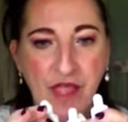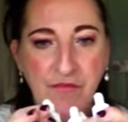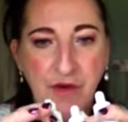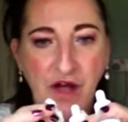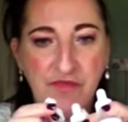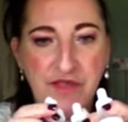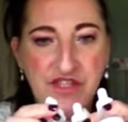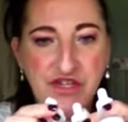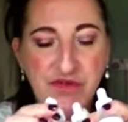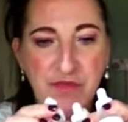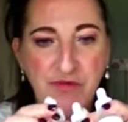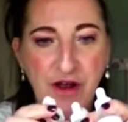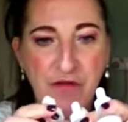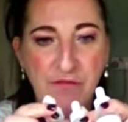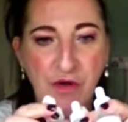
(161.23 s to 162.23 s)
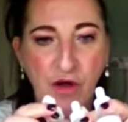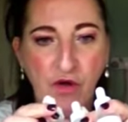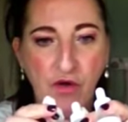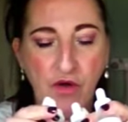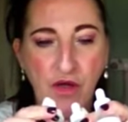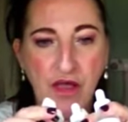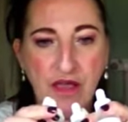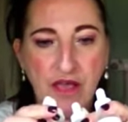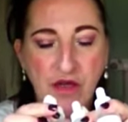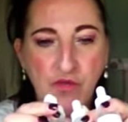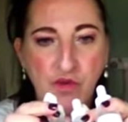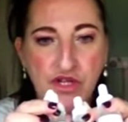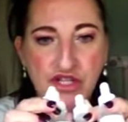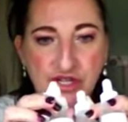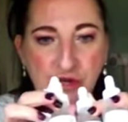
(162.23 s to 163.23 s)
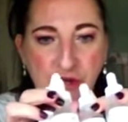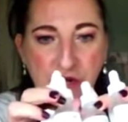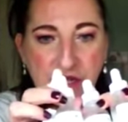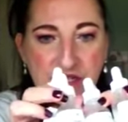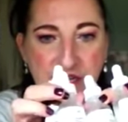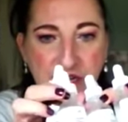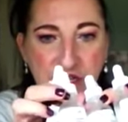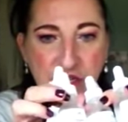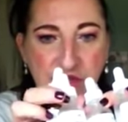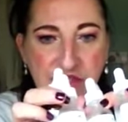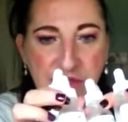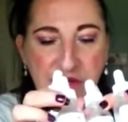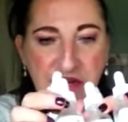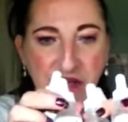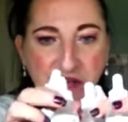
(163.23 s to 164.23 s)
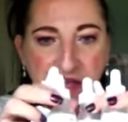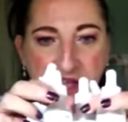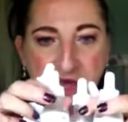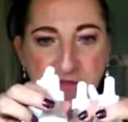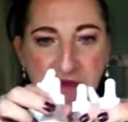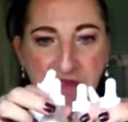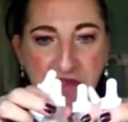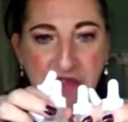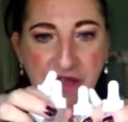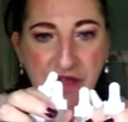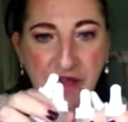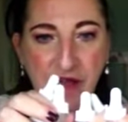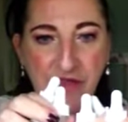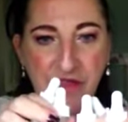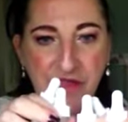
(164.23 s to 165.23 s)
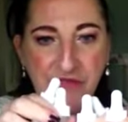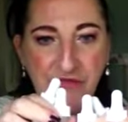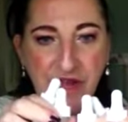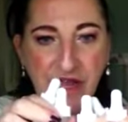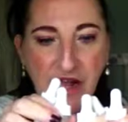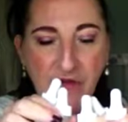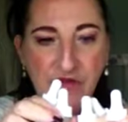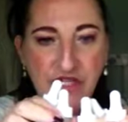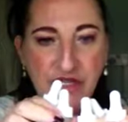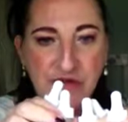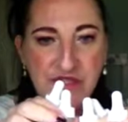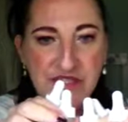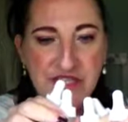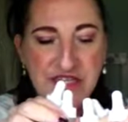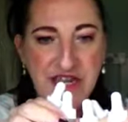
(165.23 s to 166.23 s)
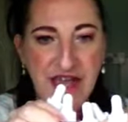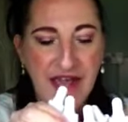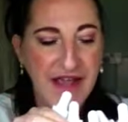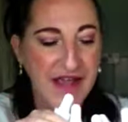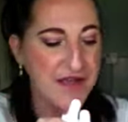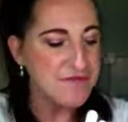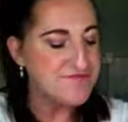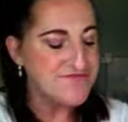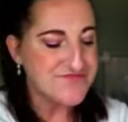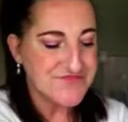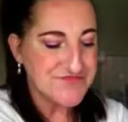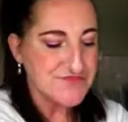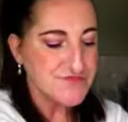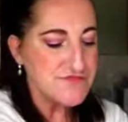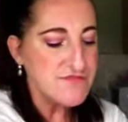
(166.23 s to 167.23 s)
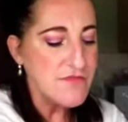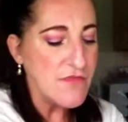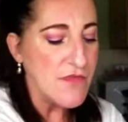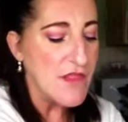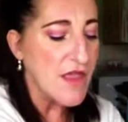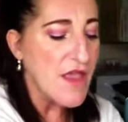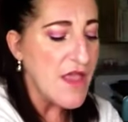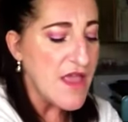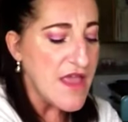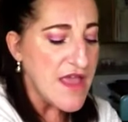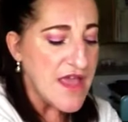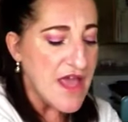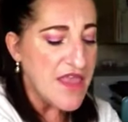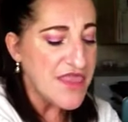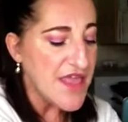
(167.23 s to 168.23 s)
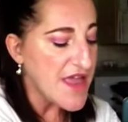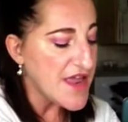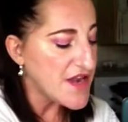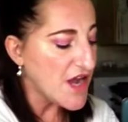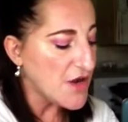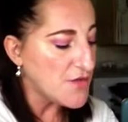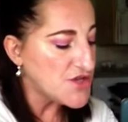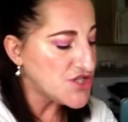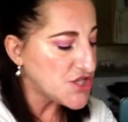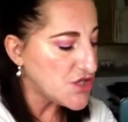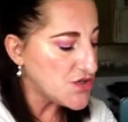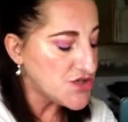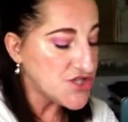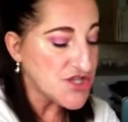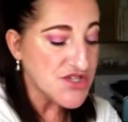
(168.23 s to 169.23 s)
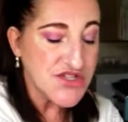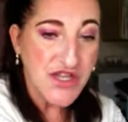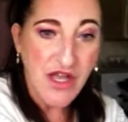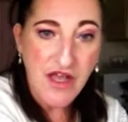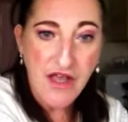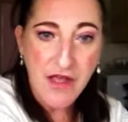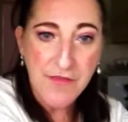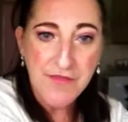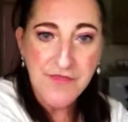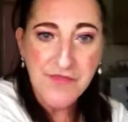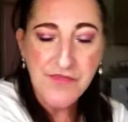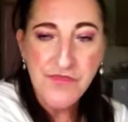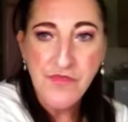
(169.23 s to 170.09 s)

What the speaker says: apart from the two in the brown bottle, which, like I said, I use them at night, but the other three I would use in the day. And then I would use just I